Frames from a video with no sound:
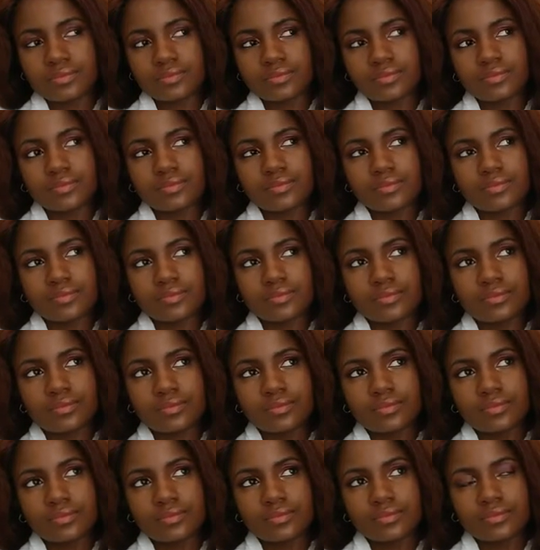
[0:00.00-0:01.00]

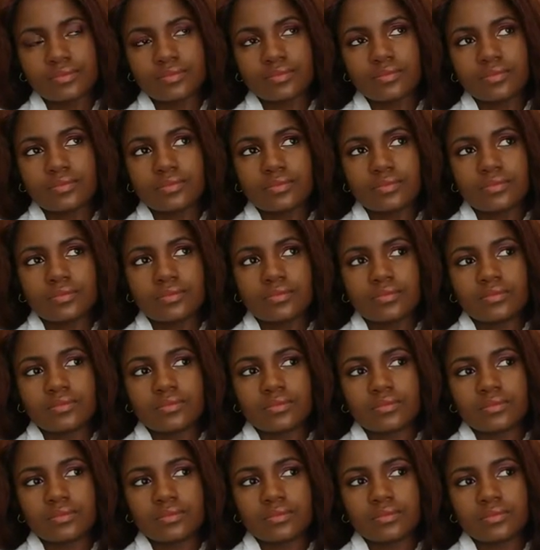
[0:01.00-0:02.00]

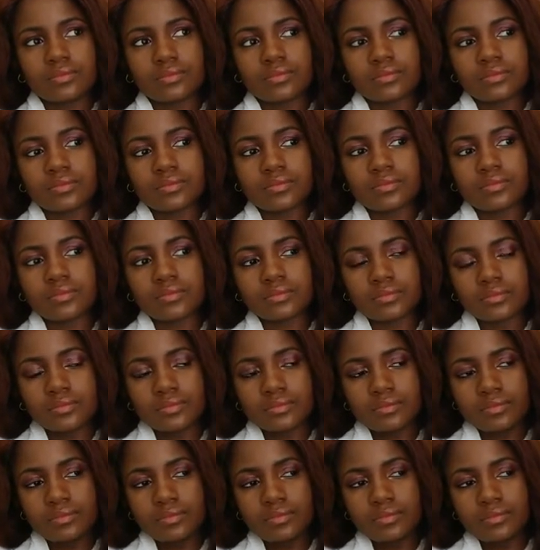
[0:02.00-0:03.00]

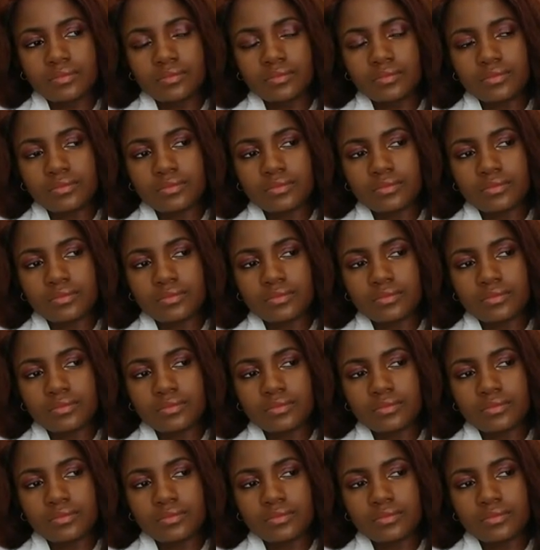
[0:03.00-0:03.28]
The person shown says nothing.